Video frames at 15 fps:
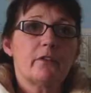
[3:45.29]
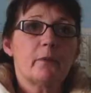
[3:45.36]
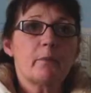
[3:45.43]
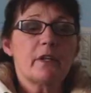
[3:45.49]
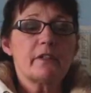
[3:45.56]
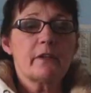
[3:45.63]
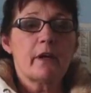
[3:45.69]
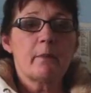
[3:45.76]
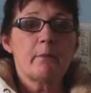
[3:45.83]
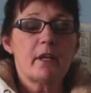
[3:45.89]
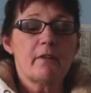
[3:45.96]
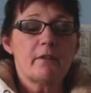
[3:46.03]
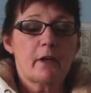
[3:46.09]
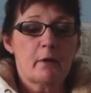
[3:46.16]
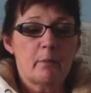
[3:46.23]
From the time
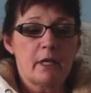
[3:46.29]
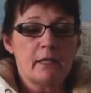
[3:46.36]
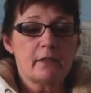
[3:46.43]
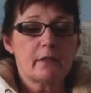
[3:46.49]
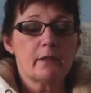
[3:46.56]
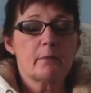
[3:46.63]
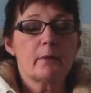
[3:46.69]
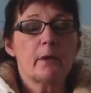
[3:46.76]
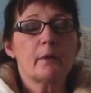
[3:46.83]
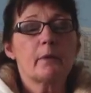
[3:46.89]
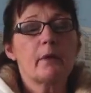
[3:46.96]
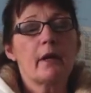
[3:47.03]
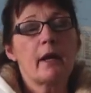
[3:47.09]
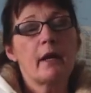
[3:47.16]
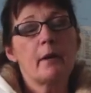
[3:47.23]
they've come into the
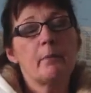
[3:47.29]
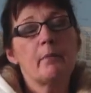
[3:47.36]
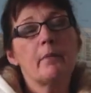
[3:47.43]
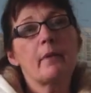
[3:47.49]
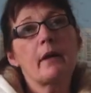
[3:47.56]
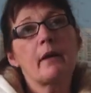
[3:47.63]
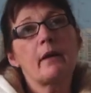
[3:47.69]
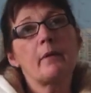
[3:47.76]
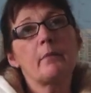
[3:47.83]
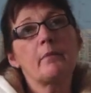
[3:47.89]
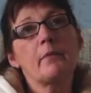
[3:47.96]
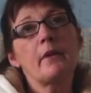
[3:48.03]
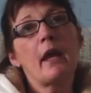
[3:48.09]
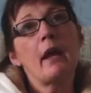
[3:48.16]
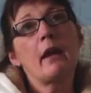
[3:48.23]
program,
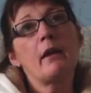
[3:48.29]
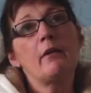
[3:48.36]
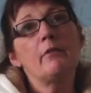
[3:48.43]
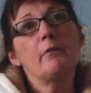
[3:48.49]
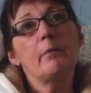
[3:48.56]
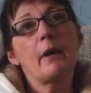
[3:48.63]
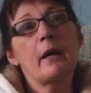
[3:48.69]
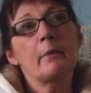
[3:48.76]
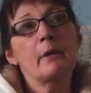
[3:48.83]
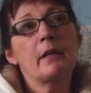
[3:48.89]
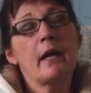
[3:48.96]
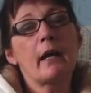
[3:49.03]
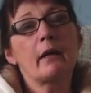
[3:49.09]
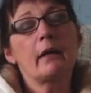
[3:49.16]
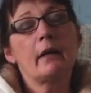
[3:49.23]
they've probably
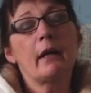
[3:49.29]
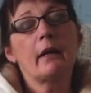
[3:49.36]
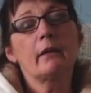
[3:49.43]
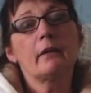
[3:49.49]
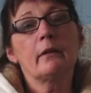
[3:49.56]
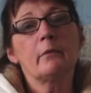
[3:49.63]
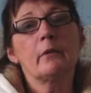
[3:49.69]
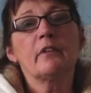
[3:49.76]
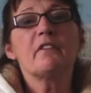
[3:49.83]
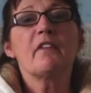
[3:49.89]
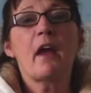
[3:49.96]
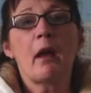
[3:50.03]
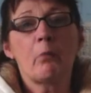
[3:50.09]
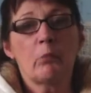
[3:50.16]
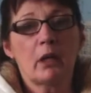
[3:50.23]
not connected with
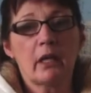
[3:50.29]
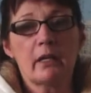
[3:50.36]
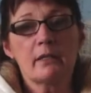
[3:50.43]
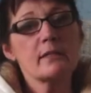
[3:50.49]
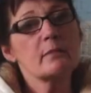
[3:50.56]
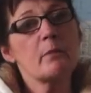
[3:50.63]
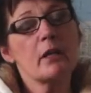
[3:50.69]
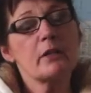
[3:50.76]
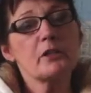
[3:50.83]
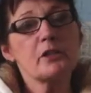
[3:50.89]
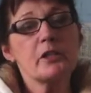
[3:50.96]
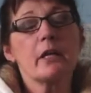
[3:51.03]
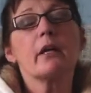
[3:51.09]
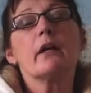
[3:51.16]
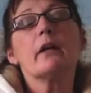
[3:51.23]
family as
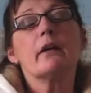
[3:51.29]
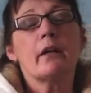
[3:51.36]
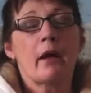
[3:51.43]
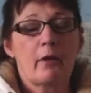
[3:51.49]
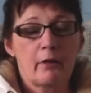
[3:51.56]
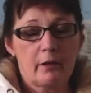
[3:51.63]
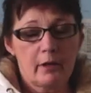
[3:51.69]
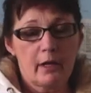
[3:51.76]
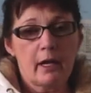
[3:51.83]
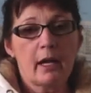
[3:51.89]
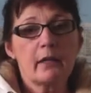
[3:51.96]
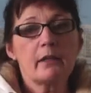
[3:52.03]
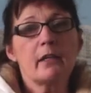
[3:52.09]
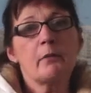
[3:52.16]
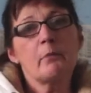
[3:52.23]
much. Now they're
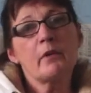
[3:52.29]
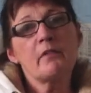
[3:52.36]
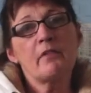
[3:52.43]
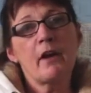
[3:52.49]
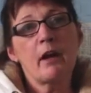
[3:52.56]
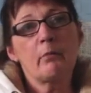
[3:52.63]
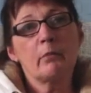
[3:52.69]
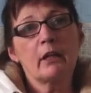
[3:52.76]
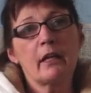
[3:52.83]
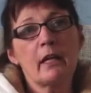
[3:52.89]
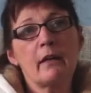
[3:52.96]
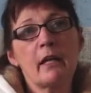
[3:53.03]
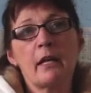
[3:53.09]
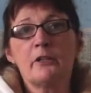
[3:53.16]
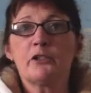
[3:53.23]
connecting with family.
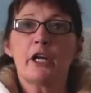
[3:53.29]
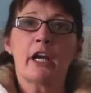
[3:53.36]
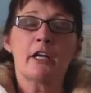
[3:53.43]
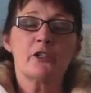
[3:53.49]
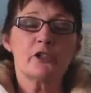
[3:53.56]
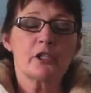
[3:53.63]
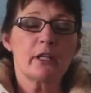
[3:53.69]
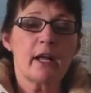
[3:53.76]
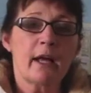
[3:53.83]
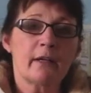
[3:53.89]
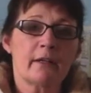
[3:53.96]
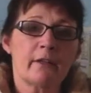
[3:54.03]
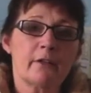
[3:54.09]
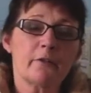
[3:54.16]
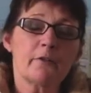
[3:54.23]
They change a lot
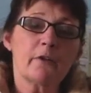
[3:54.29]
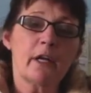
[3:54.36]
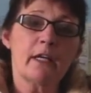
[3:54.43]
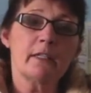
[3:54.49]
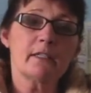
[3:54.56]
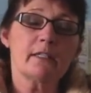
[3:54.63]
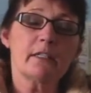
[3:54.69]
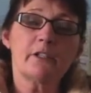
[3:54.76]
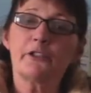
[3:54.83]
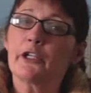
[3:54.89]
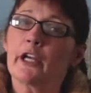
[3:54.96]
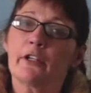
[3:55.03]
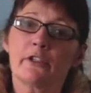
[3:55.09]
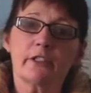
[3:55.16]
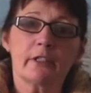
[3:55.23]
of their friends. They
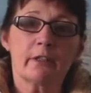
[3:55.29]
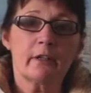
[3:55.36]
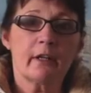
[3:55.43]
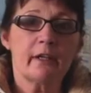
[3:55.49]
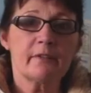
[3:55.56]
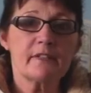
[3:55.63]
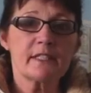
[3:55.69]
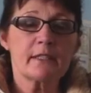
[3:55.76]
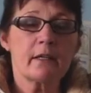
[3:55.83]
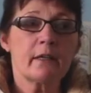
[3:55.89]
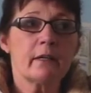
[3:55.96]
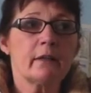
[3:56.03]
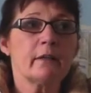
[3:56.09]
change their lifestyle.